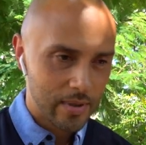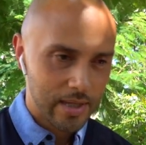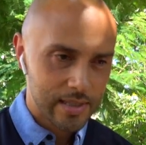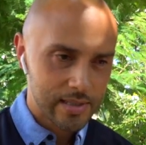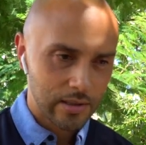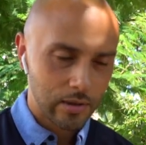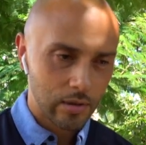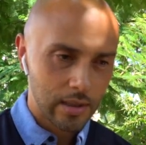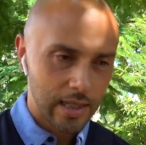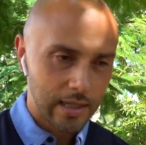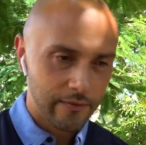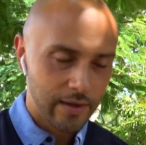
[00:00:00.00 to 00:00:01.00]
Because I know a
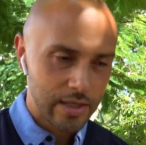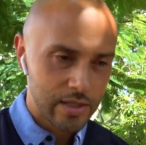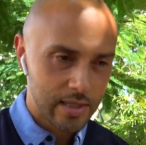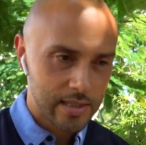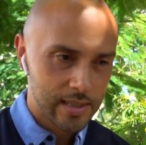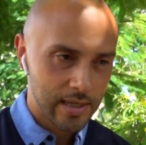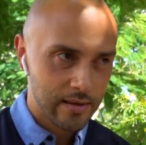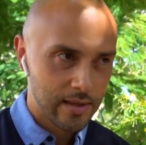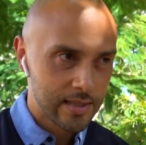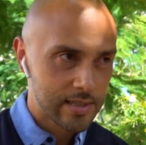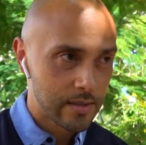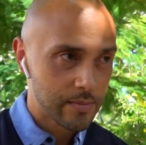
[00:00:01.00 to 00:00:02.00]
lot of agents, they
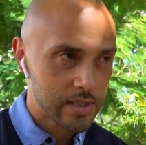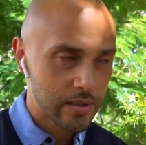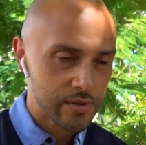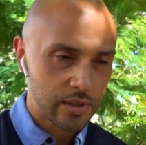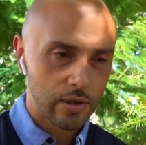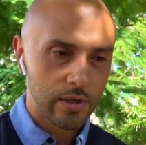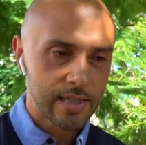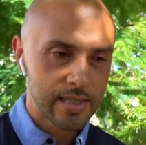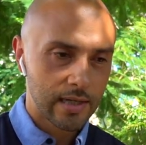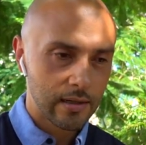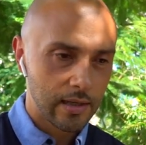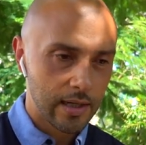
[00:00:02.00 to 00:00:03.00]
think to themselves, that's
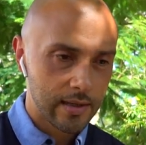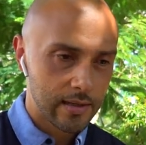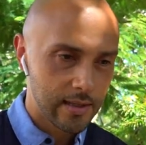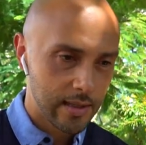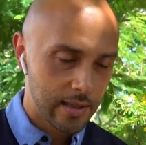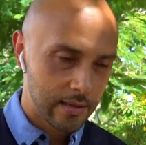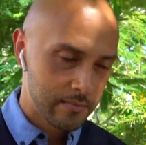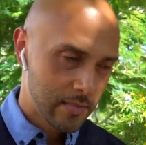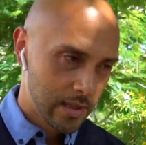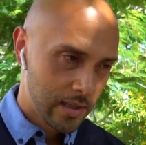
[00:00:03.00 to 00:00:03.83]
kind of like the